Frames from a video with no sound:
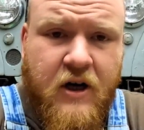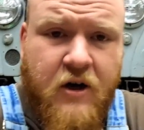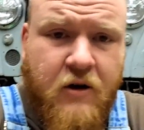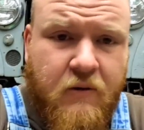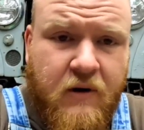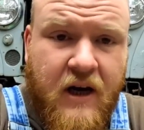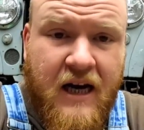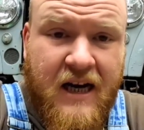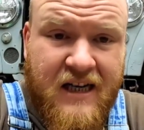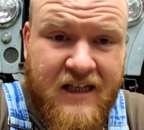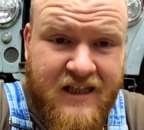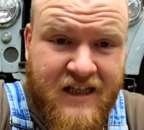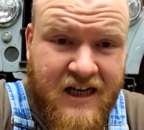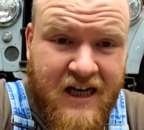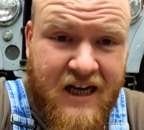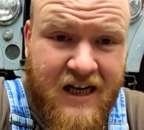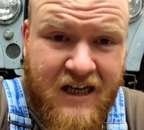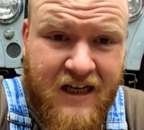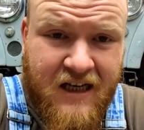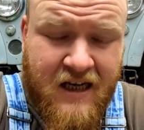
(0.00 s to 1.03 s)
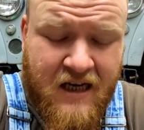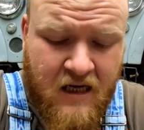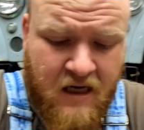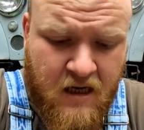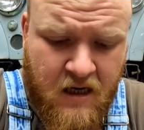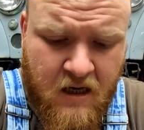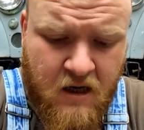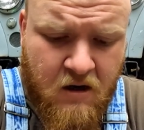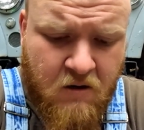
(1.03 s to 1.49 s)
a new gas
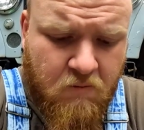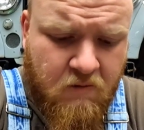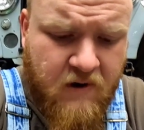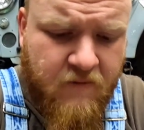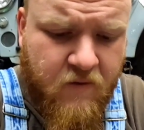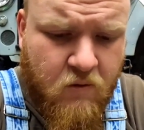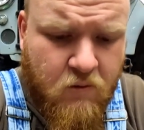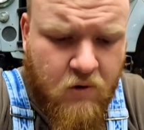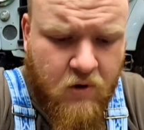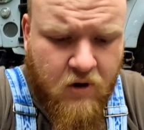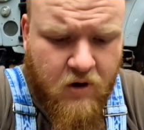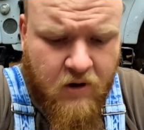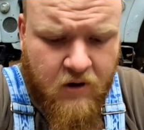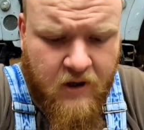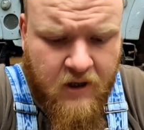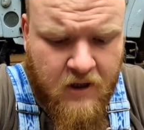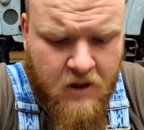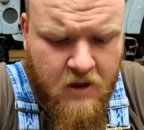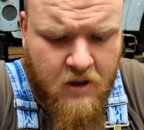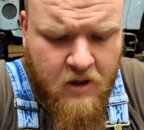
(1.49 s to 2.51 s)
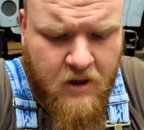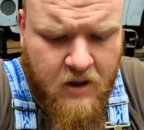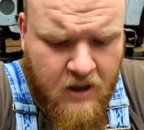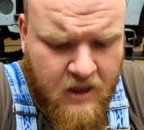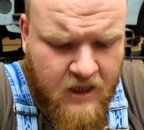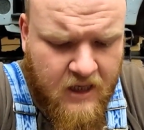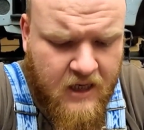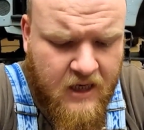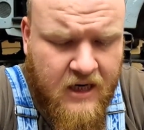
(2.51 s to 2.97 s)
tank. We've ordered
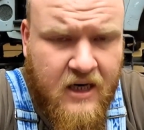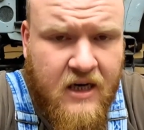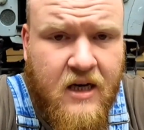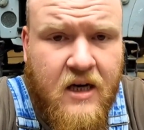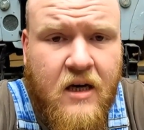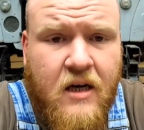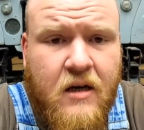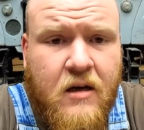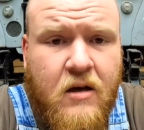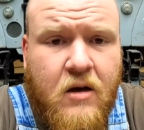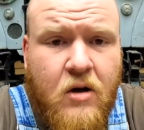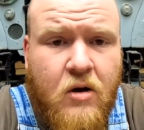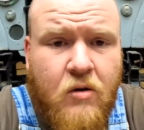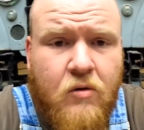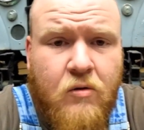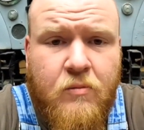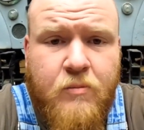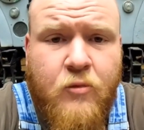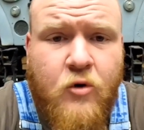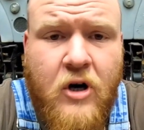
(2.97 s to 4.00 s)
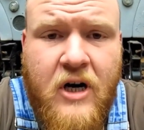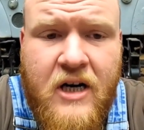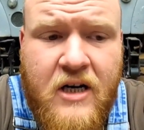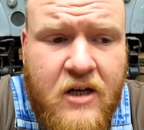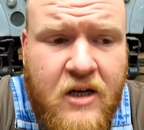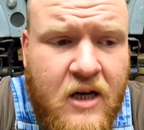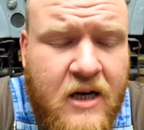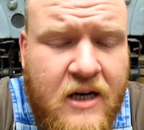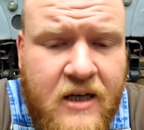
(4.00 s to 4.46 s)
a whole
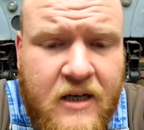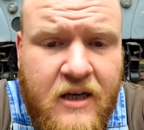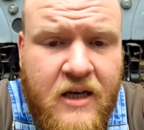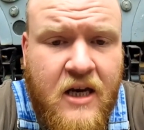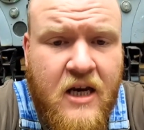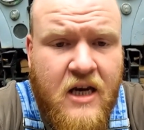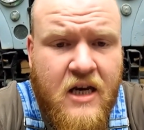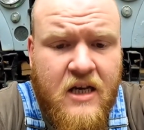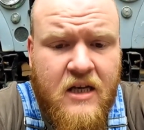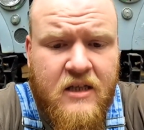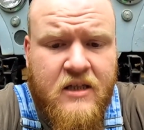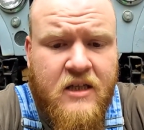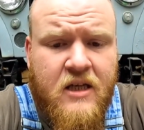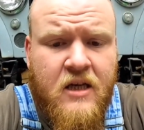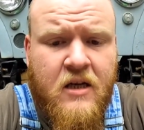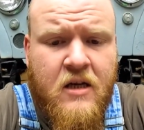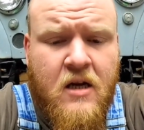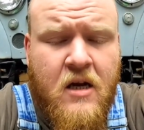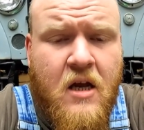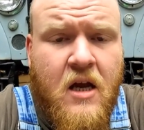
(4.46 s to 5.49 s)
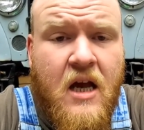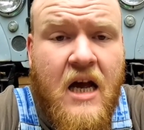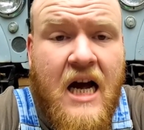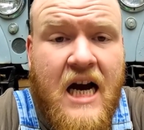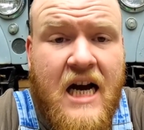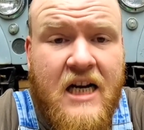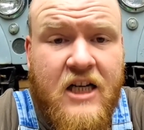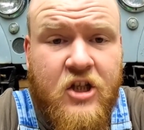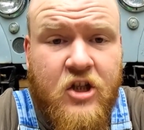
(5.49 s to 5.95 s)
brake line kit.
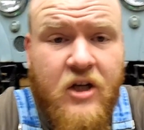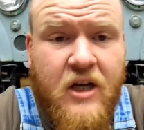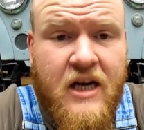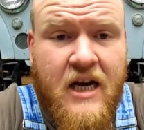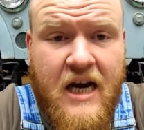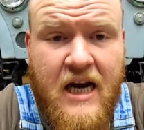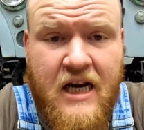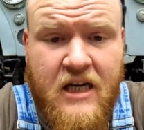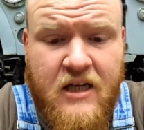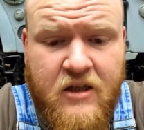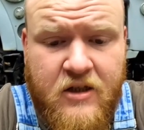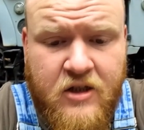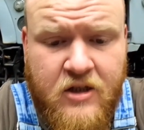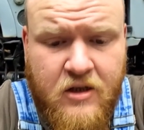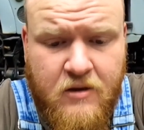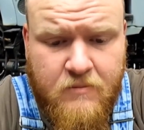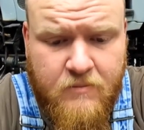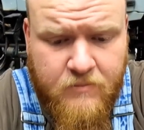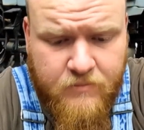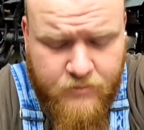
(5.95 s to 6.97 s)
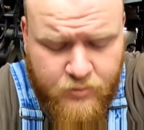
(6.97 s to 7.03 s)
I actually had some